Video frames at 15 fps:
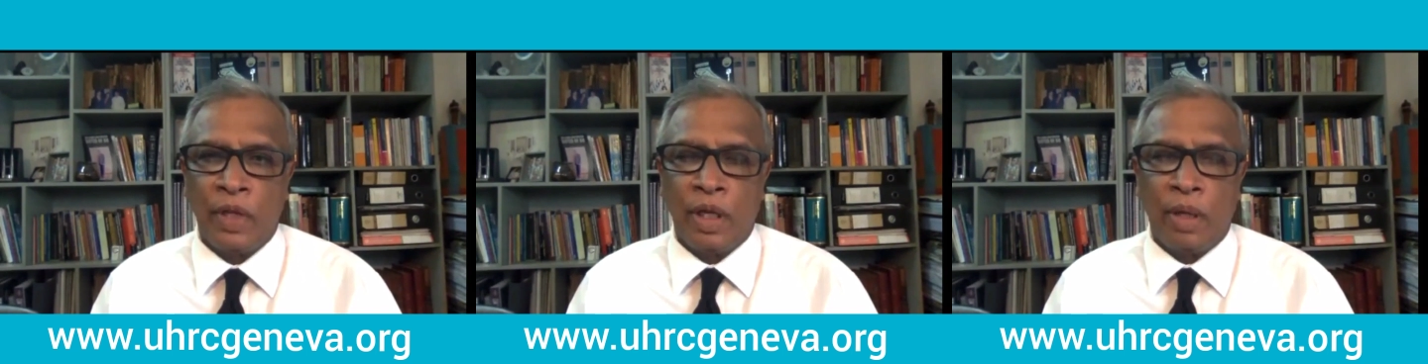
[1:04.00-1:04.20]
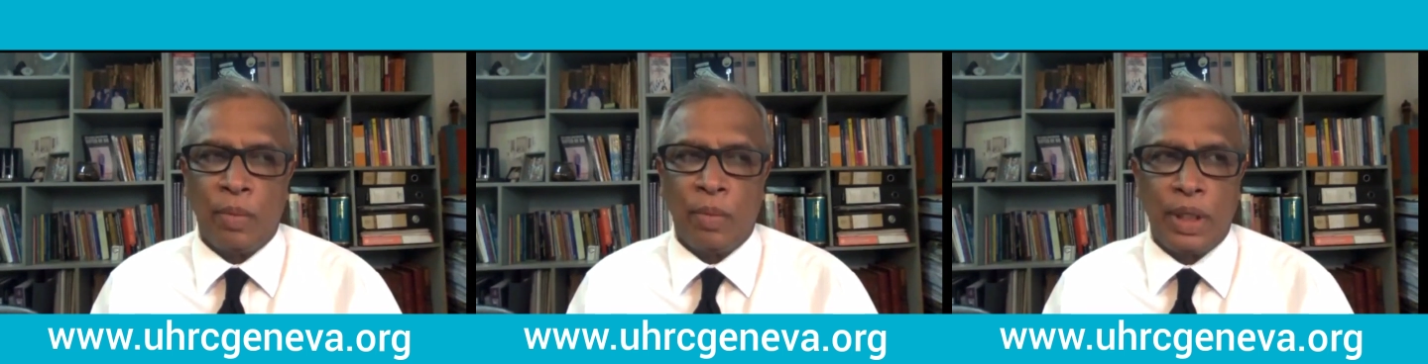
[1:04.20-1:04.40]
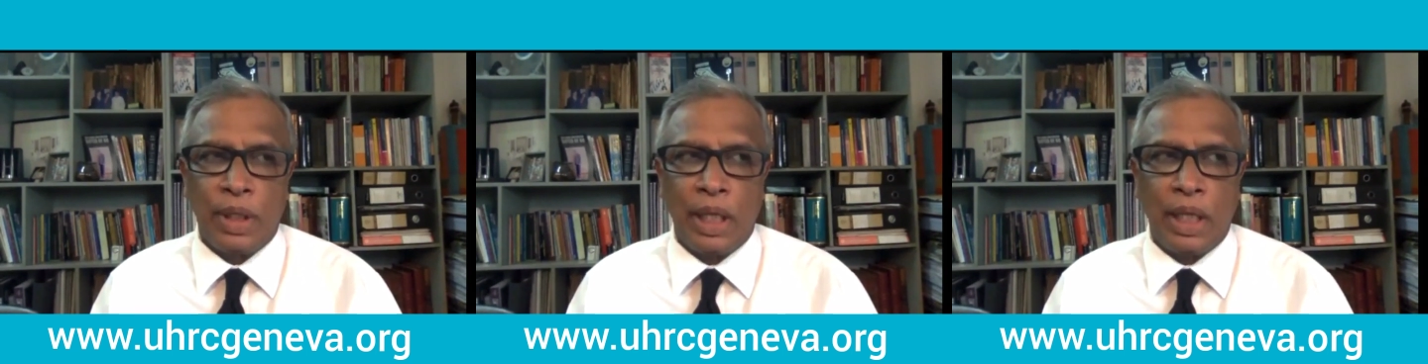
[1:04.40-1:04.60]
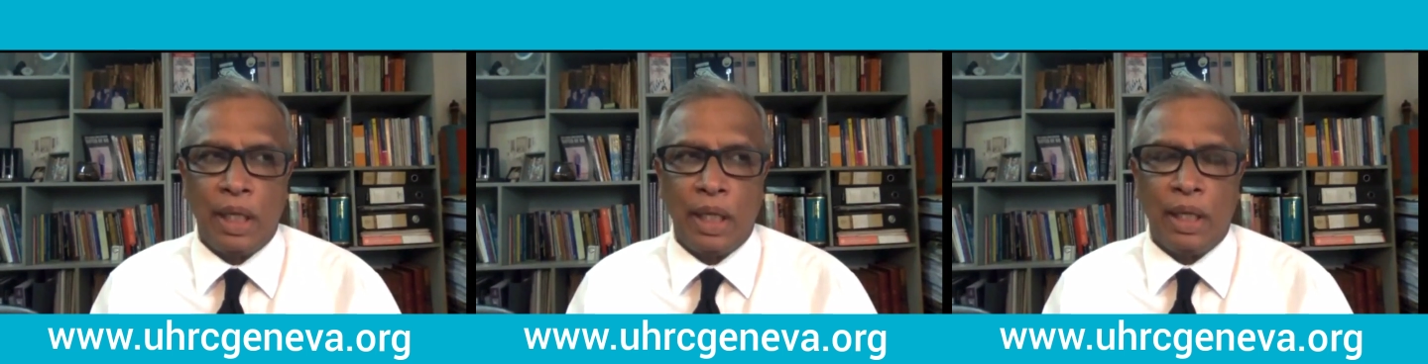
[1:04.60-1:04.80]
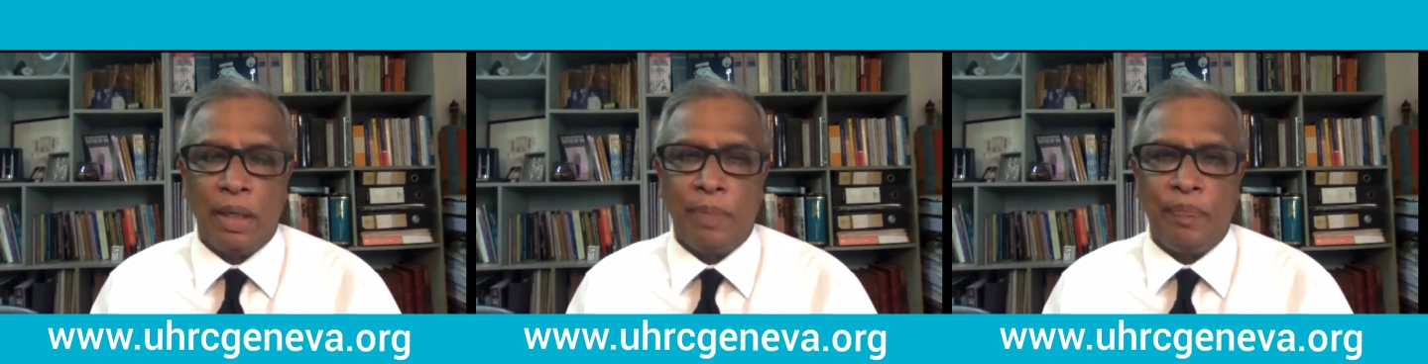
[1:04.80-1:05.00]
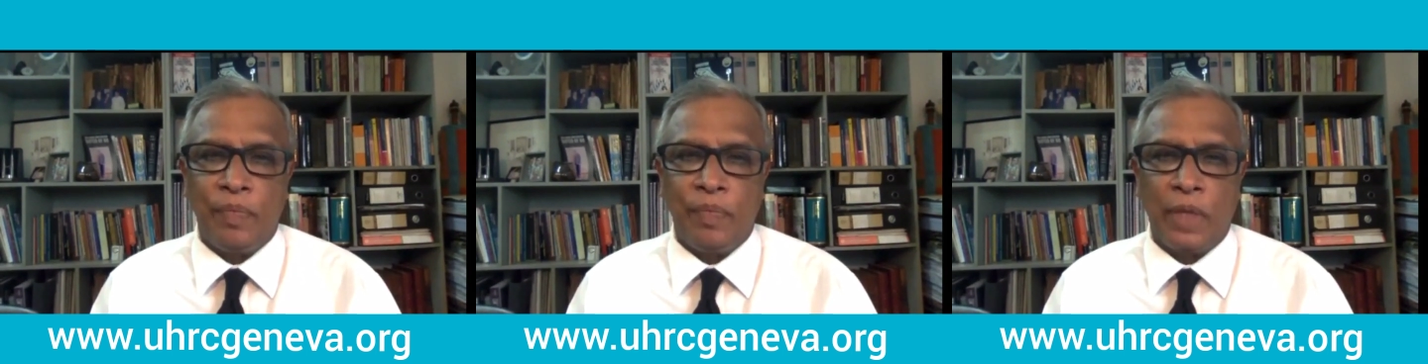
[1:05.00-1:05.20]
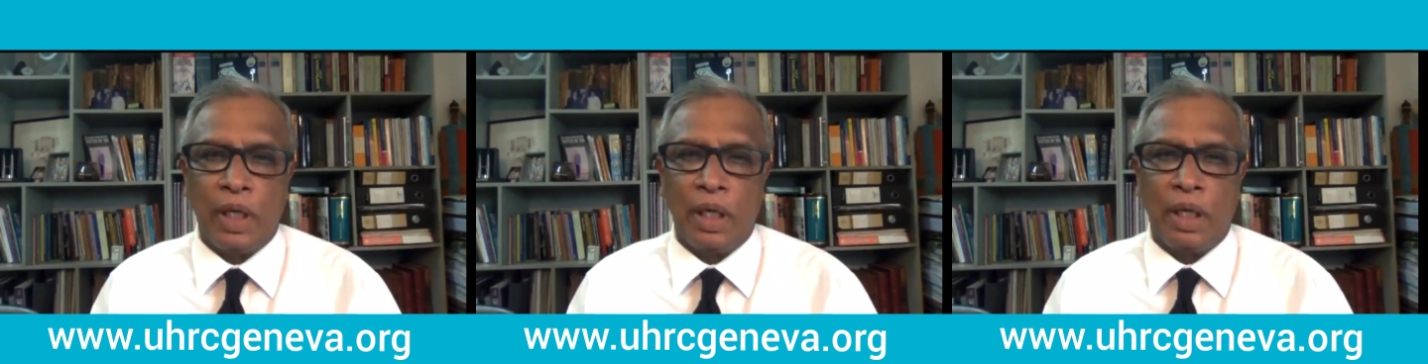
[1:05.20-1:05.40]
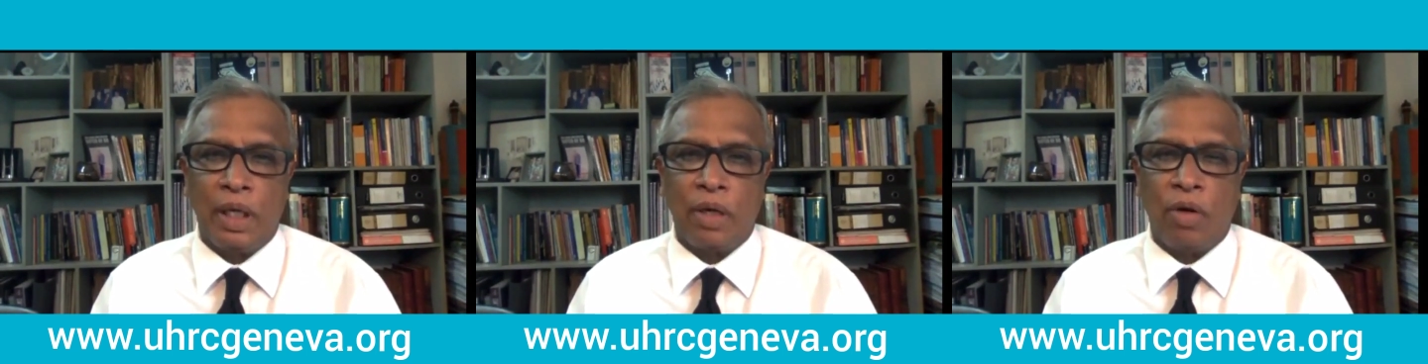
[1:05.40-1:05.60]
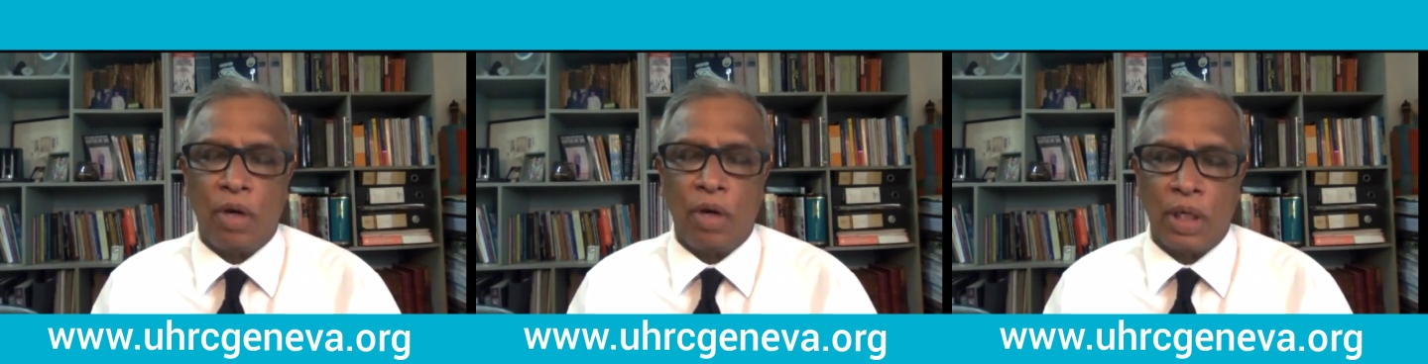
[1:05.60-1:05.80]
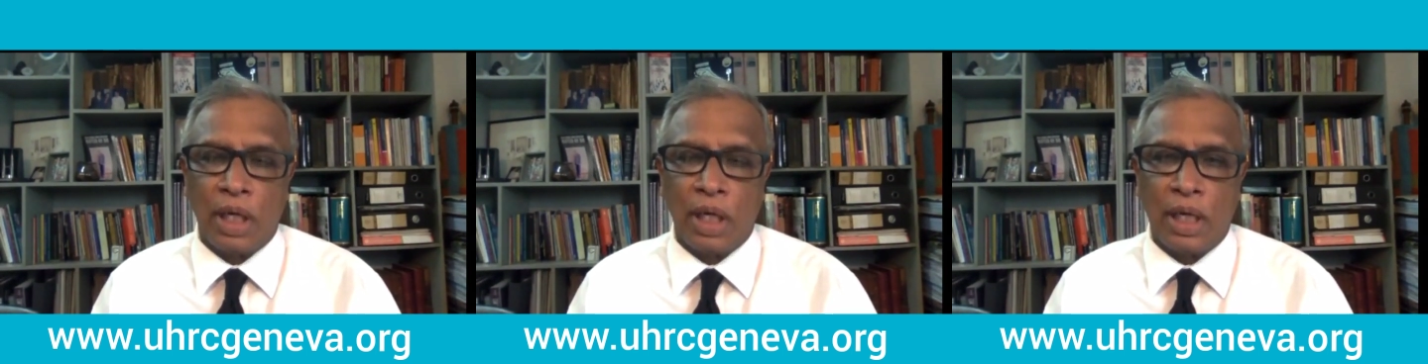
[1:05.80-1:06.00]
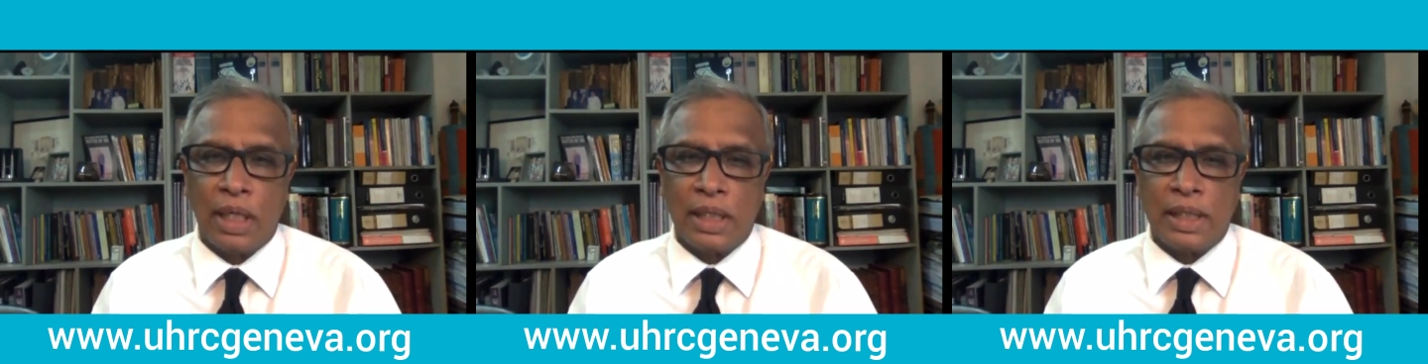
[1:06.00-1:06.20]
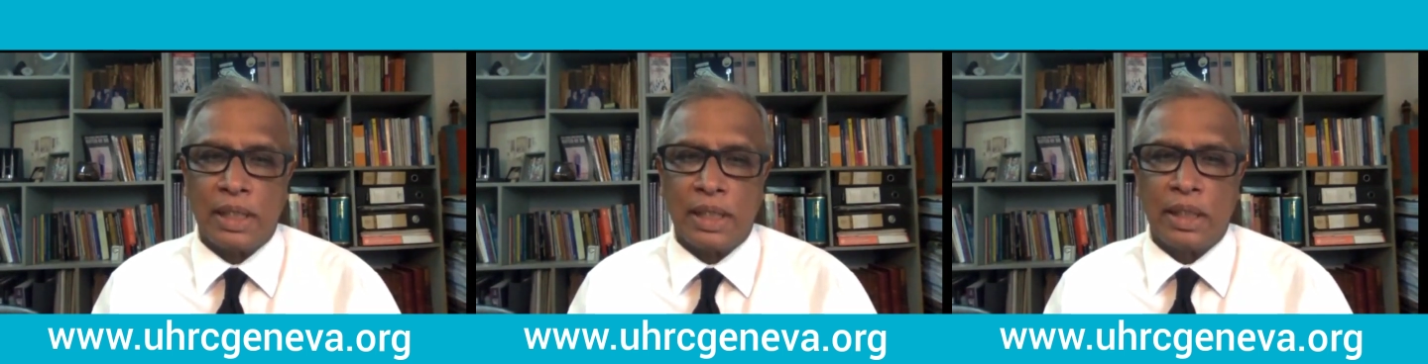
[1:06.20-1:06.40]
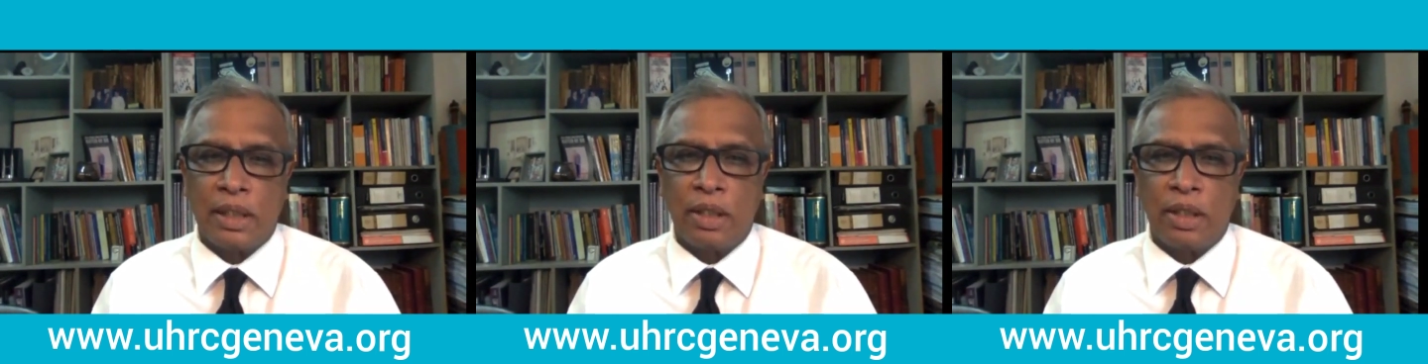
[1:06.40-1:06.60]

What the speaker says: with the concurrence